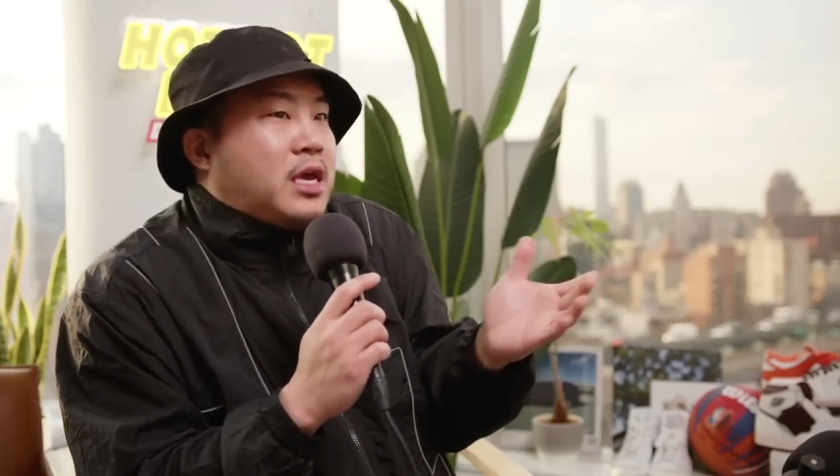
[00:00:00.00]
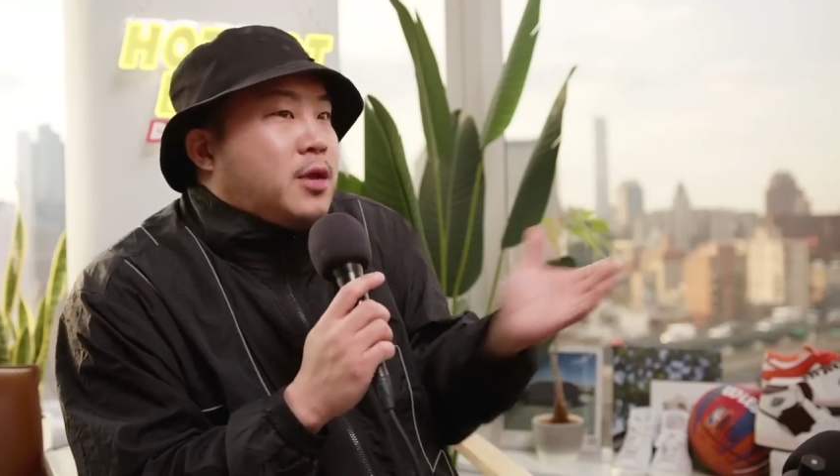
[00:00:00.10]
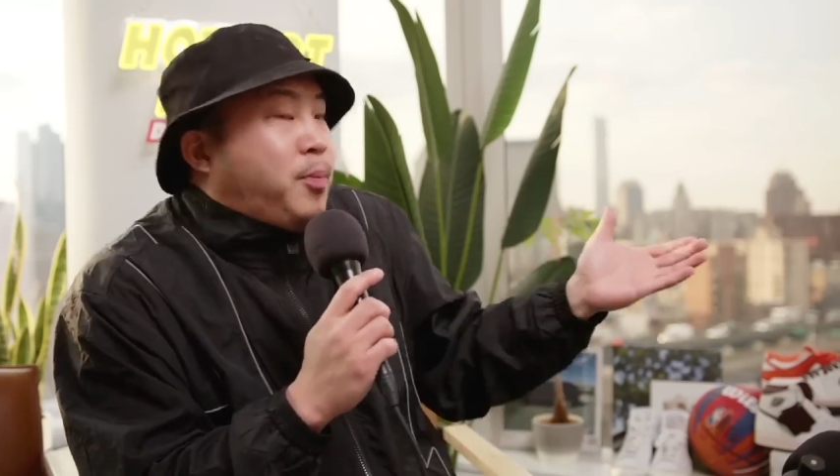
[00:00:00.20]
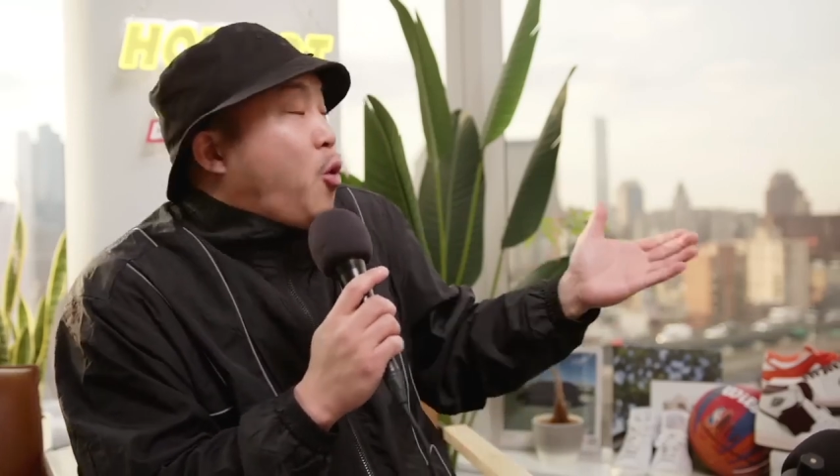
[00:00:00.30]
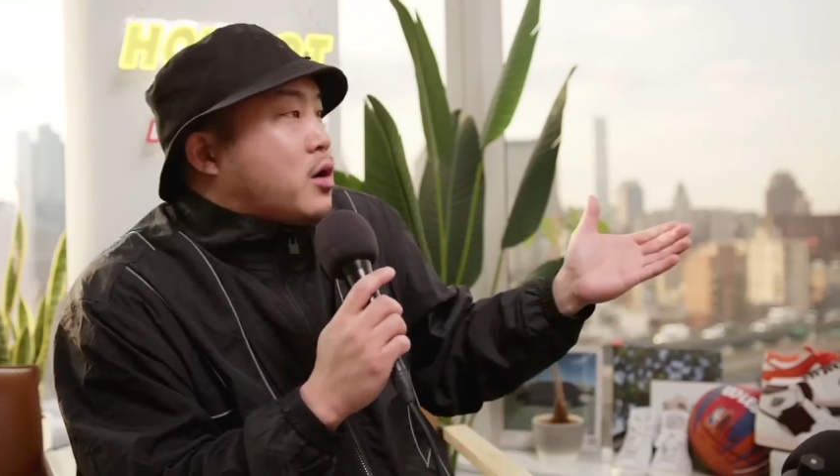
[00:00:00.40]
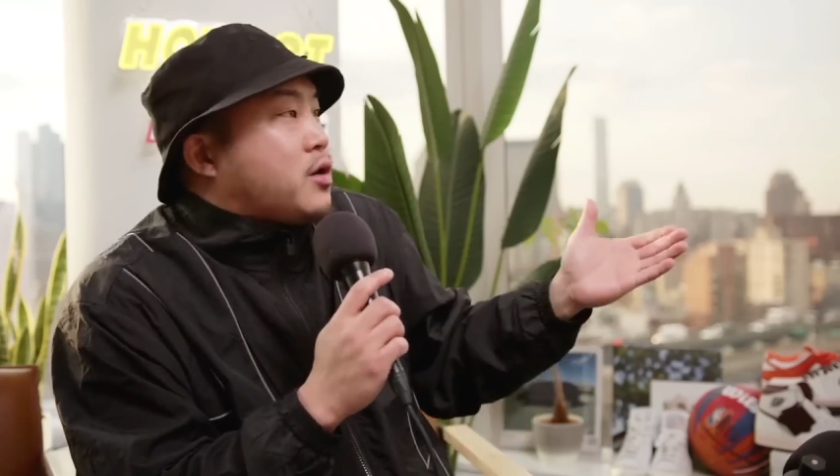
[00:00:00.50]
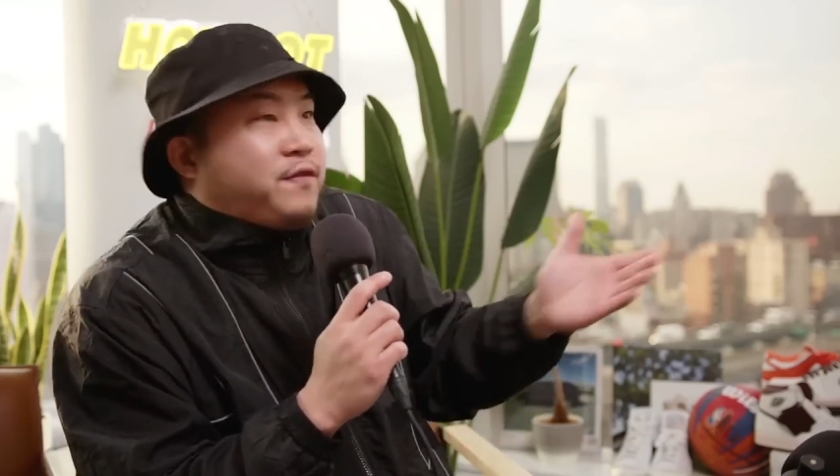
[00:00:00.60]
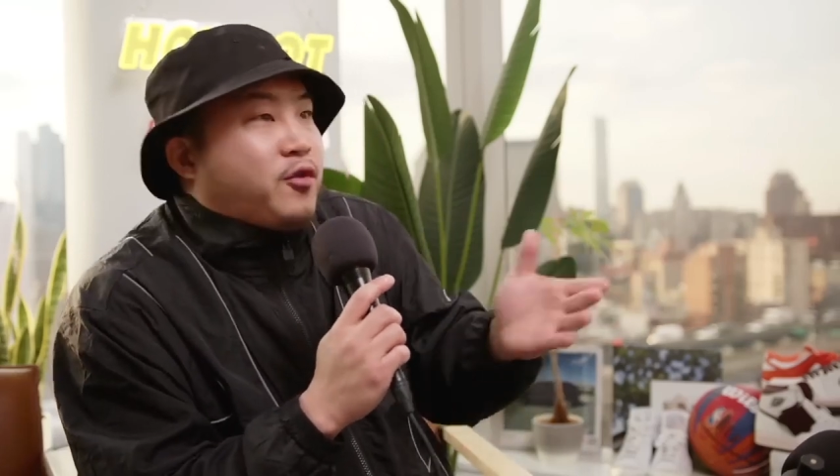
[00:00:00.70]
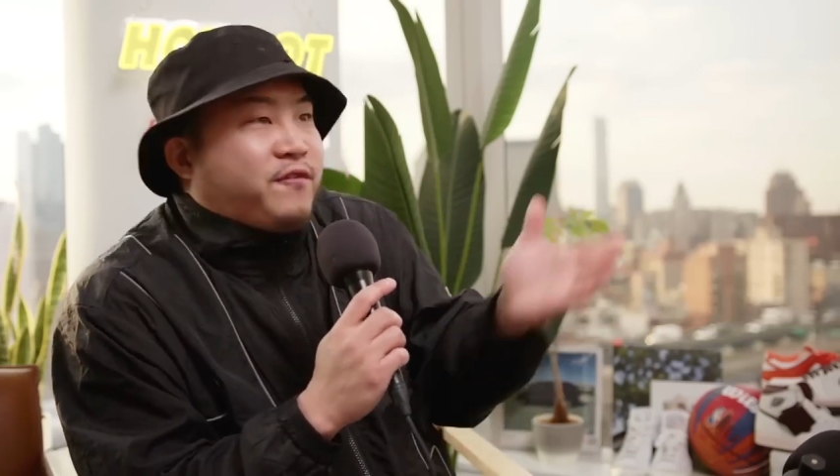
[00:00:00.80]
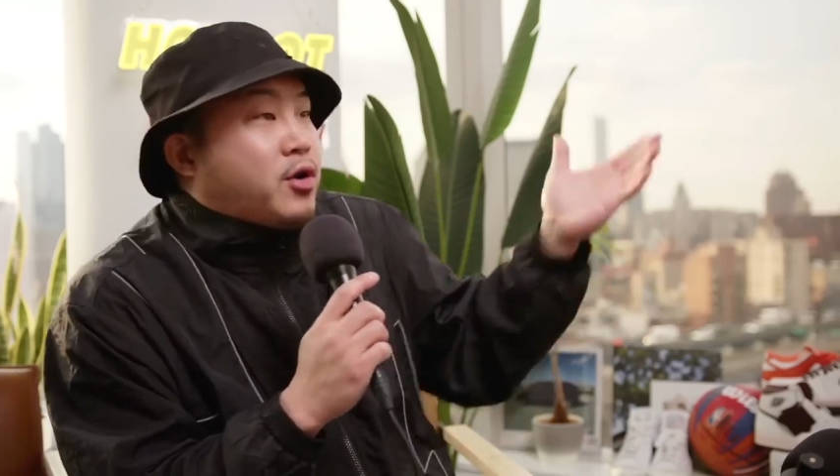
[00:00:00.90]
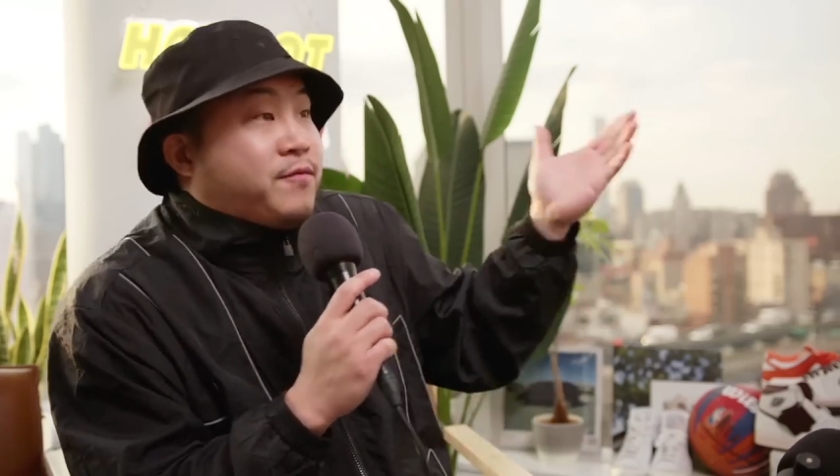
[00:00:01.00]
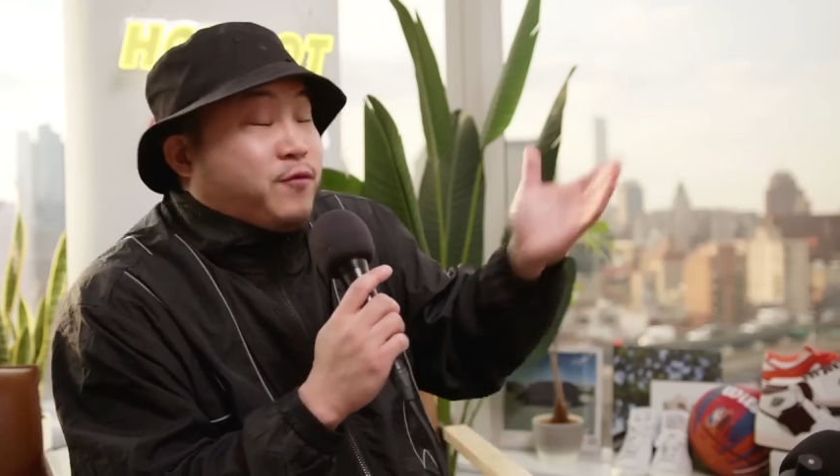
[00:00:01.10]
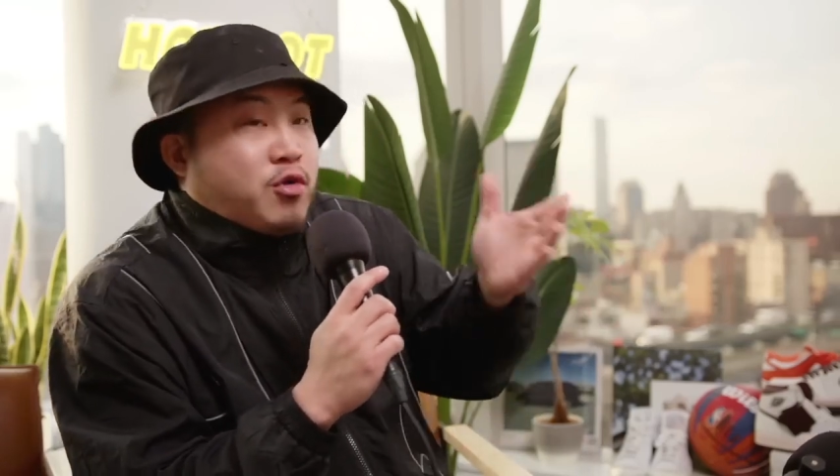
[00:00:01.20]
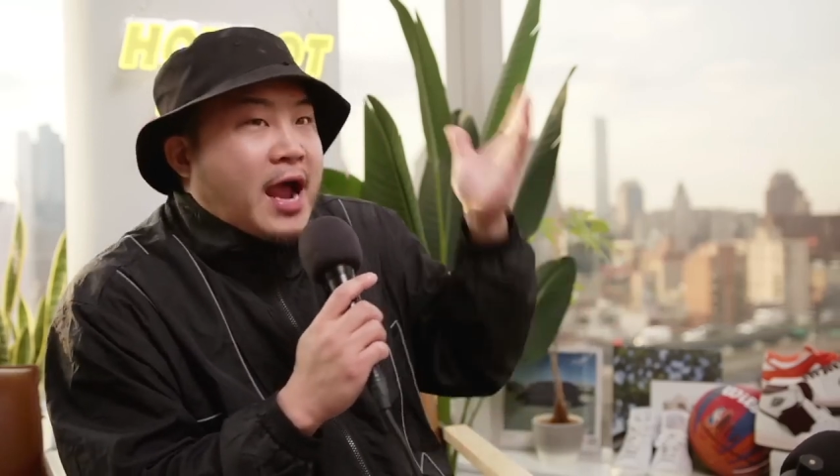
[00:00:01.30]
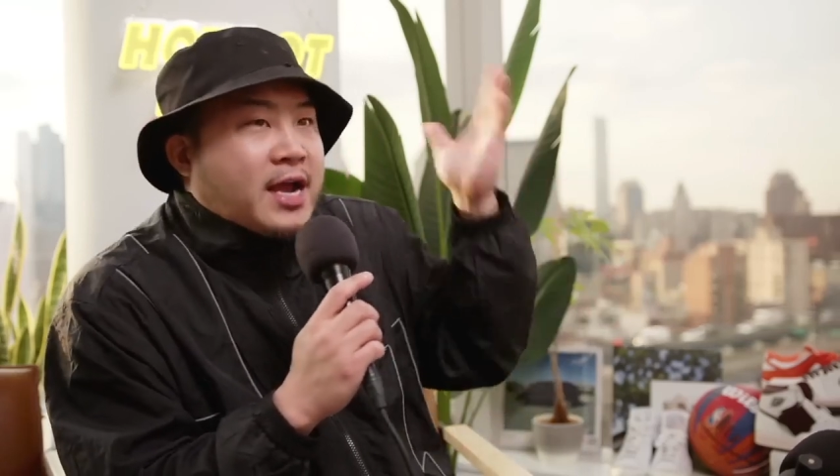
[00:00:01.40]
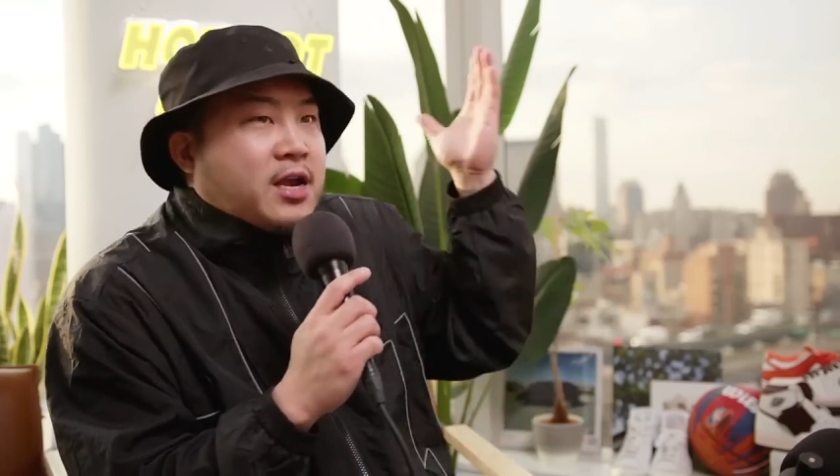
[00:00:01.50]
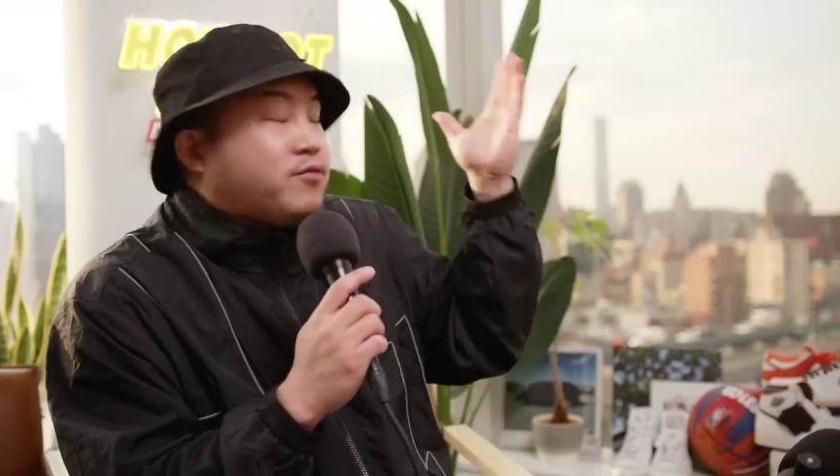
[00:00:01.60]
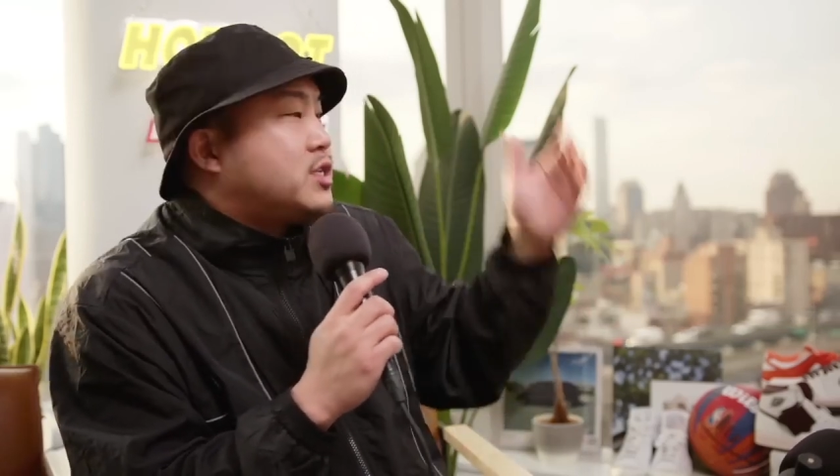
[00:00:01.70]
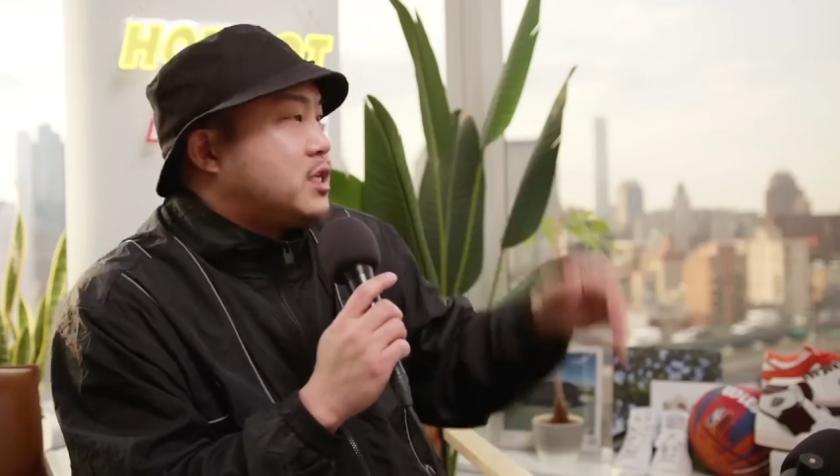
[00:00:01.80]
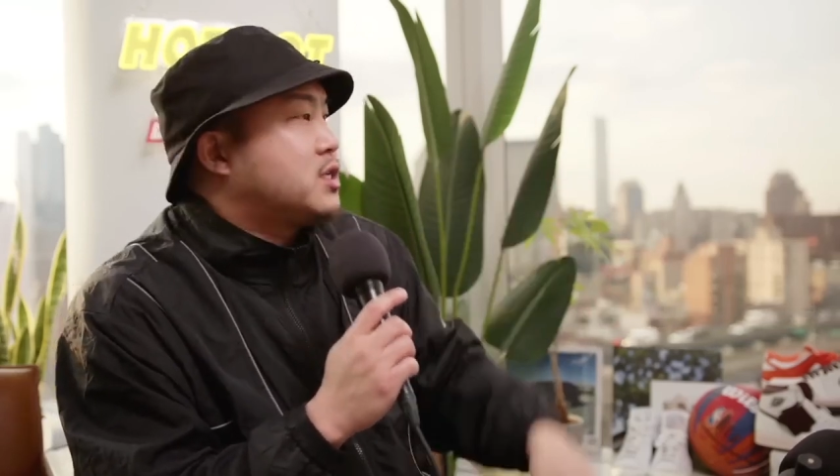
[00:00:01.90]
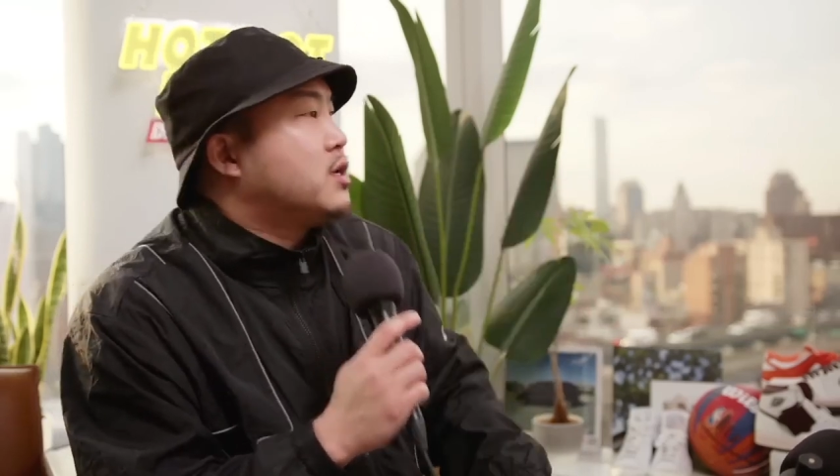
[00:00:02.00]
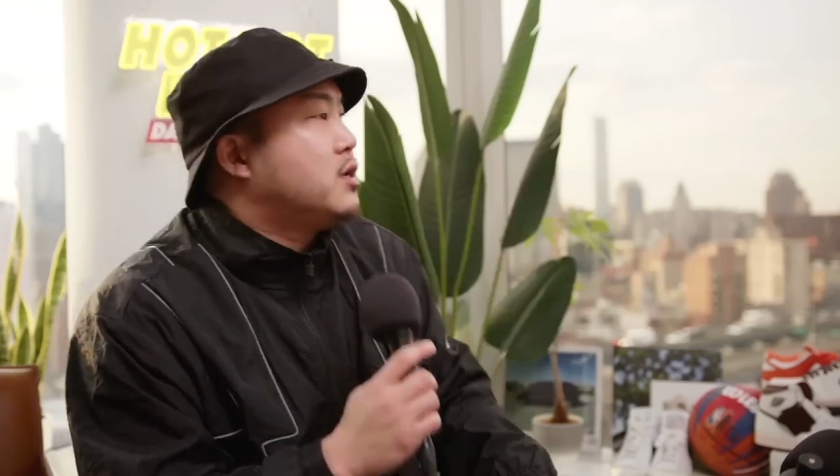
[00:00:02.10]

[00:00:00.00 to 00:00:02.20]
eat pork for a variety of reasons.